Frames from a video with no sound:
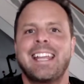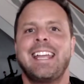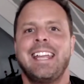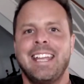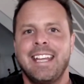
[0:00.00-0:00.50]

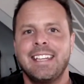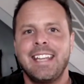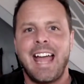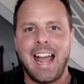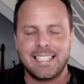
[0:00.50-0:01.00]
and
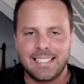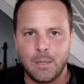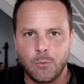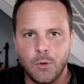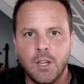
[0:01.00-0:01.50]
ask
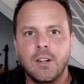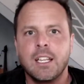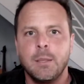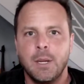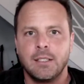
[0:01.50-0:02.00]
them for their
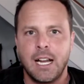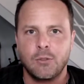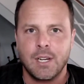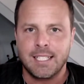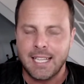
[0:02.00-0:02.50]
email
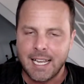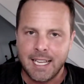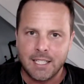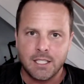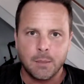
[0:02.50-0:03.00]
address. And that
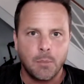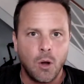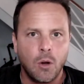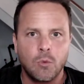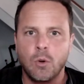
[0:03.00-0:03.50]
gets the
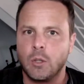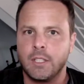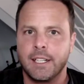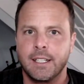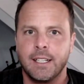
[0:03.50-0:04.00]
ball
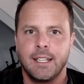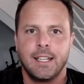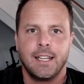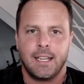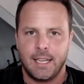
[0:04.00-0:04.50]
rolling
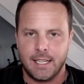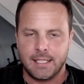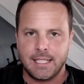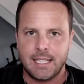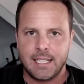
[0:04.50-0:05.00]
and it
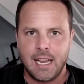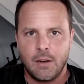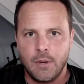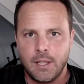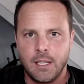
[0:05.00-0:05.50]
sets
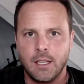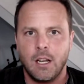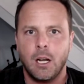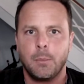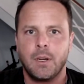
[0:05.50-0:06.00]
everything
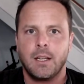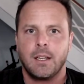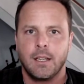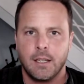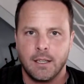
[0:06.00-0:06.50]
up
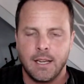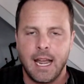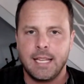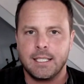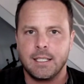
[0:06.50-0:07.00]

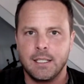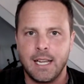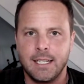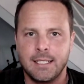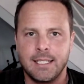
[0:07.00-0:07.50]
nice and
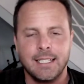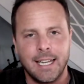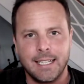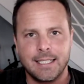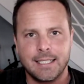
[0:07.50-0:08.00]

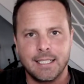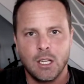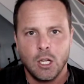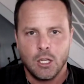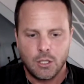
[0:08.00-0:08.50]
nice.
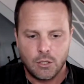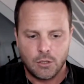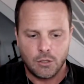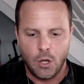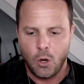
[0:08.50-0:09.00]

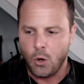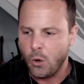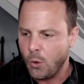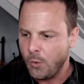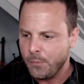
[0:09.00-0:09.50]

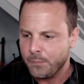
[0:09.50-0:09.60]
So